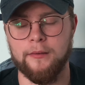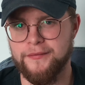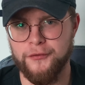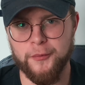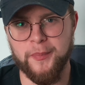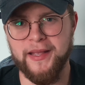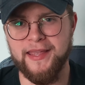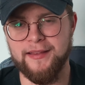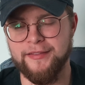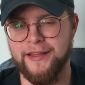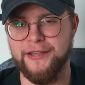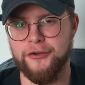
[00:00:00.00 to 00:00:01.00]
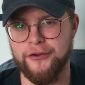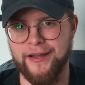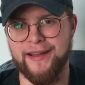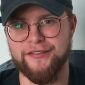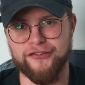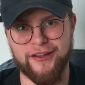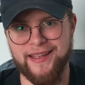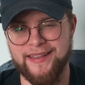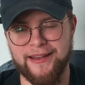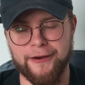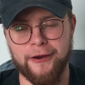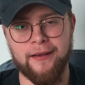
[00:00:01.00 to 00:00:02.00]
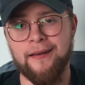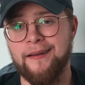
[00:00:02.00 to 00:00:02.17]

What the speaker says: If you're picky like your guy Jay here,